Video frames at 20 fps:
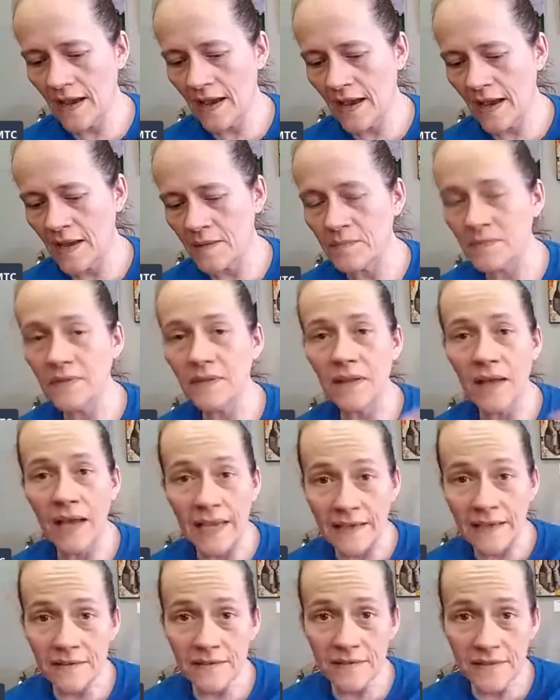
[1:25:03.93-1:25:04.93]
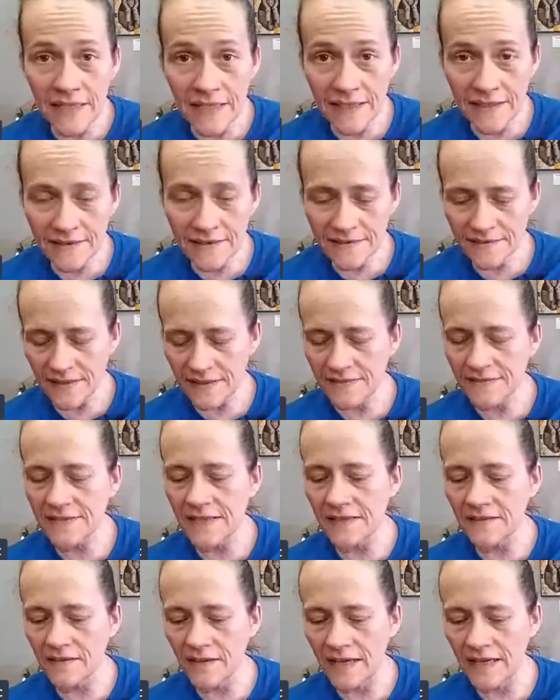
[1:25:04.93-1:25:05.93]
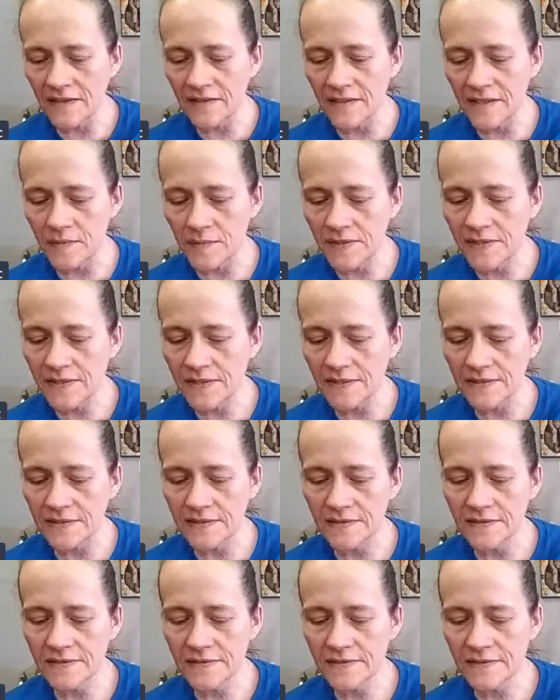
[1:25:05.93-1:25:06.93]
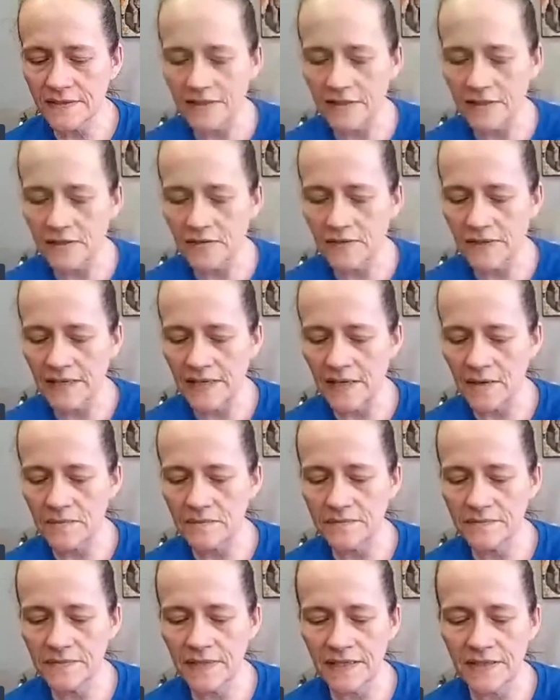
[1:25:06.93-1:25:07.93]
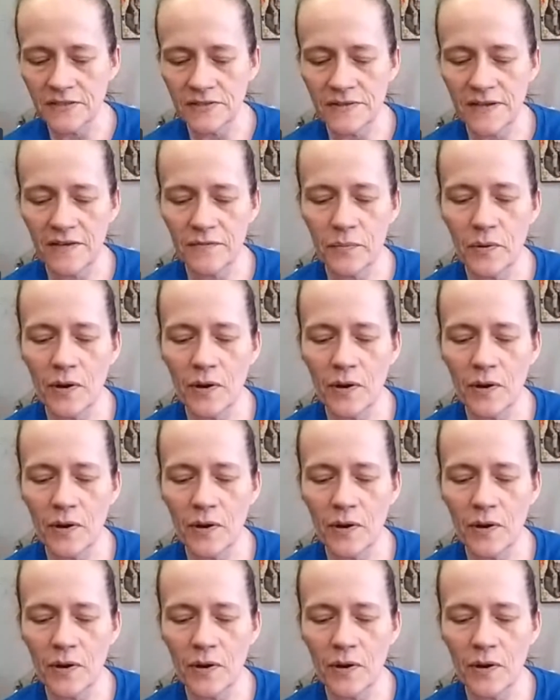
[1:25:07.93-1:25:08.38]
I'm likely, I say likely because, you know, I am, I do have